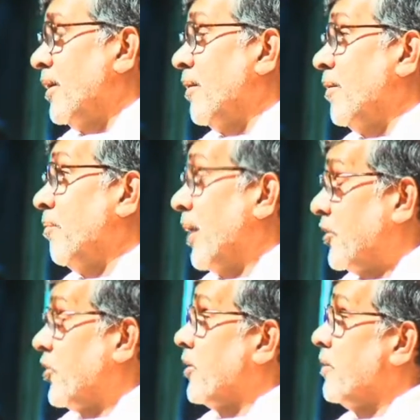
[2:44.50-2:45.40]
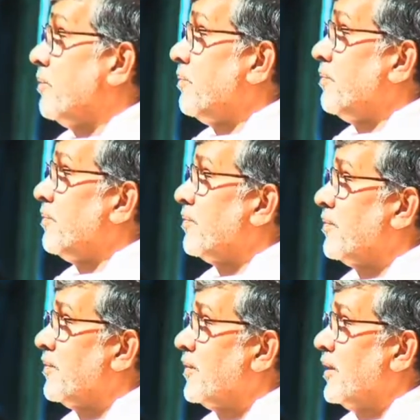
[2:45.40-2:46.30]
But
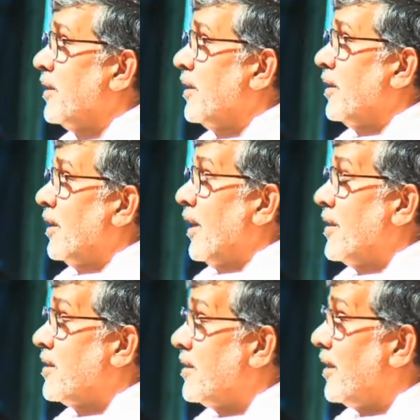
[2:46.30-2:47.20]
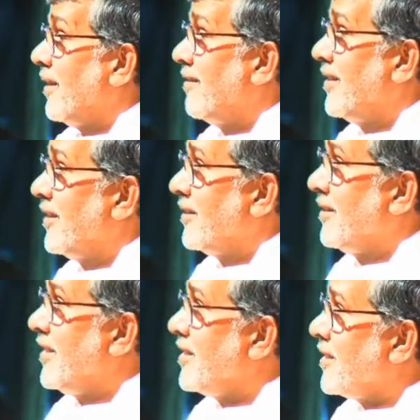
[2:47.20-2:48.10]
I said that
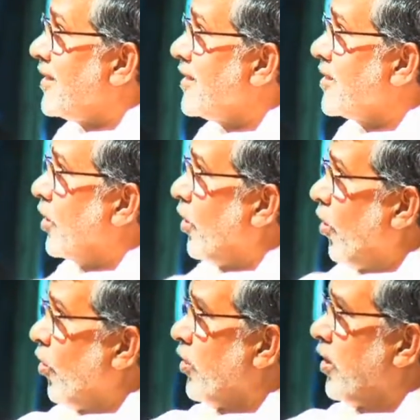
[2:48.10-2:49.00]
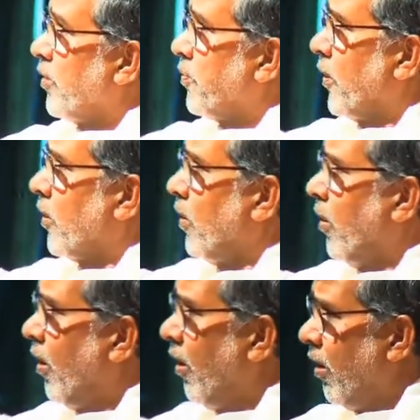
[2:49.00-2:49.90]
this is the honor for
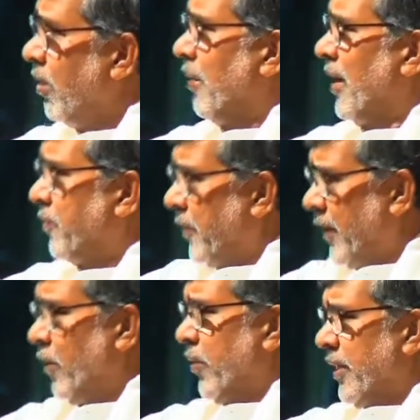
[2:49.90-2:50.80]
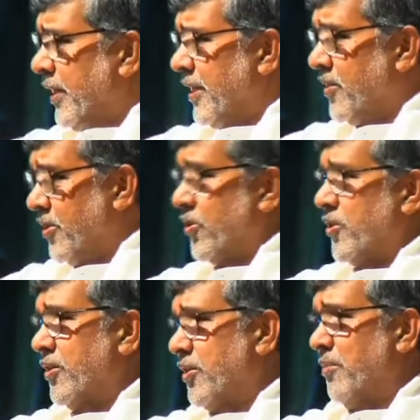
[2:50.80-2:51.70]
all my fellow Indian
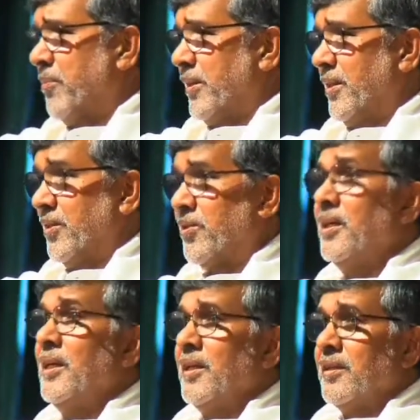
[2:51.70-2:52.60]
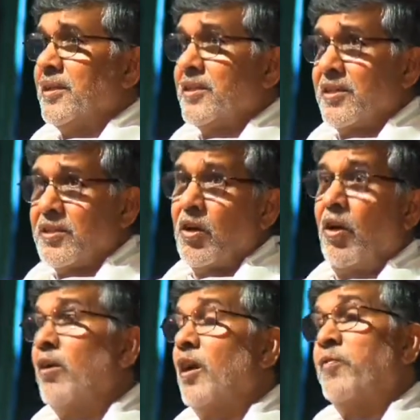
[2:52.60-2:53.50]
sisters and brothers. This is the
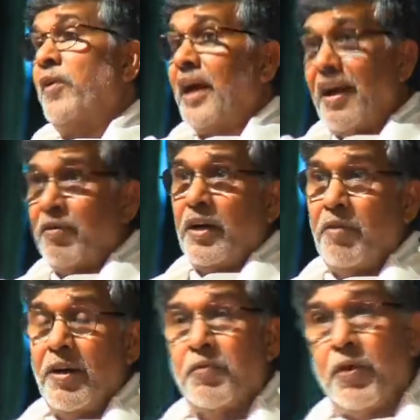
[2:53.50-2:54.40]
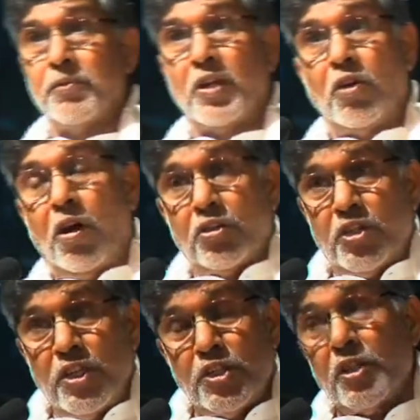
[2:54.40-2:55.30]
honor for everyone from the
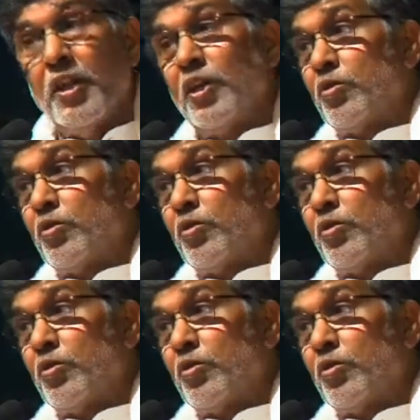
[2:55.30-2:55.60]
Northeast to